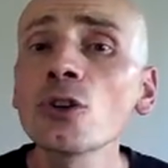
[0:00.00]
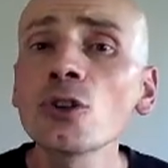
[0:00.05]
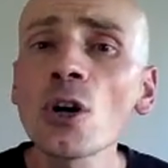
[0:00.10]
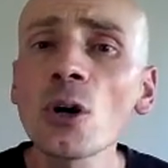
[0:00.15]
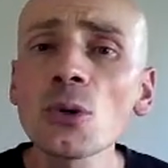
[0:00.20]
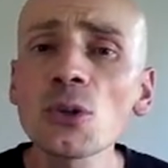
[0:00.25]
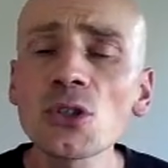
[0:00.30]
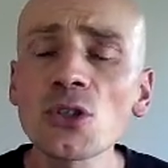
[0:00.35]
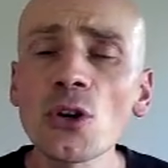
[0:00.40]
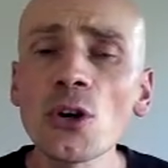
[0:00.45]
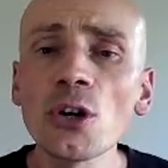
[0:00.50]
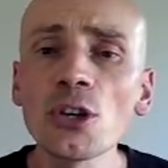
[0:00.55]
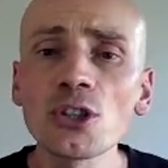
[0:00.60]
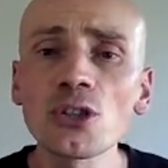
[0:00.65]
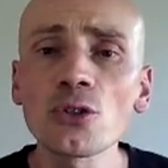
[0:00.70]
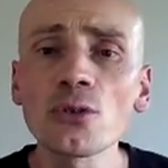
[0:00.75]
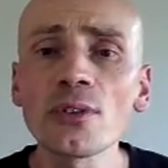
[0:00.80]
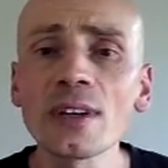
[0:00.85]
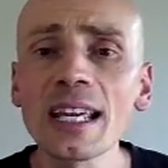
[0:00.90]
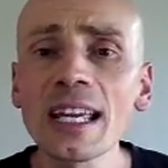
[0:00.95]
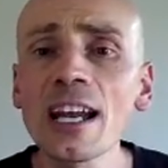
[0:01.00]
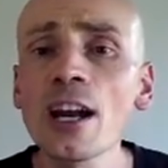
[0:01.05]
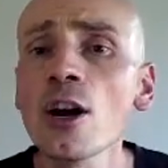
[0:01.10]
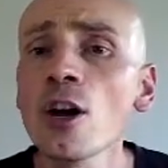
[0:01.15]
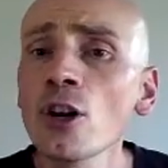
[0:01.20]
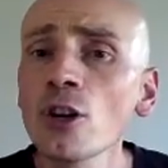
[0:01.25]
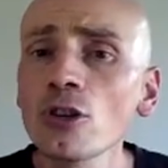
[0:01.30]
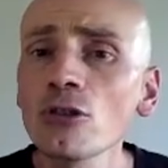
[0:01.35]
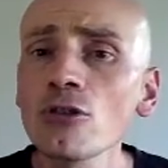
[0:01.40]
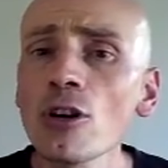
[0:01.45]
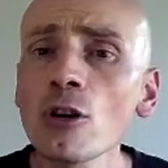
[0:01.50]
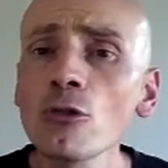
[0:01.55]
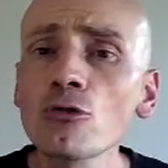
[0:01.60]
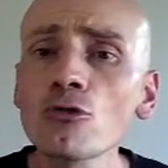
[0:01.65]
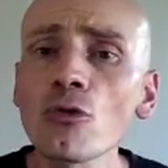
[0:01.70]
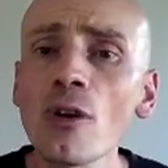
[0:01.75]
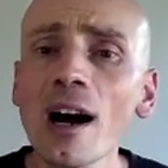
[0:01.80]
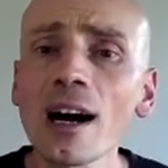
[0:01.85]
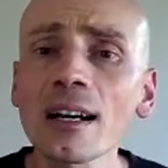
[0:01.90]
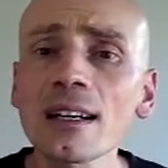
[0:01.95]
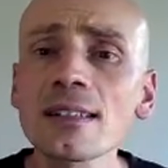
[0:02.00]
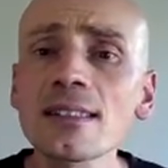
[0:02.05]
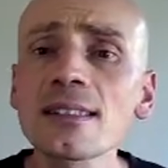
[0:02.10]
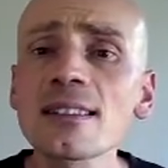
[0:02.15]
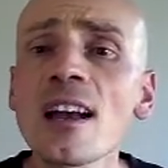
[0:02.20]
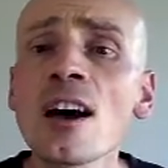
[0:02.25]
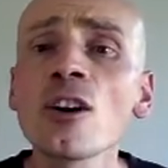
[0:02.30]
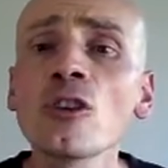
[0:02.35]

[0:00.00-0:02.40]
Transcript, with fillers: no surgery no drugs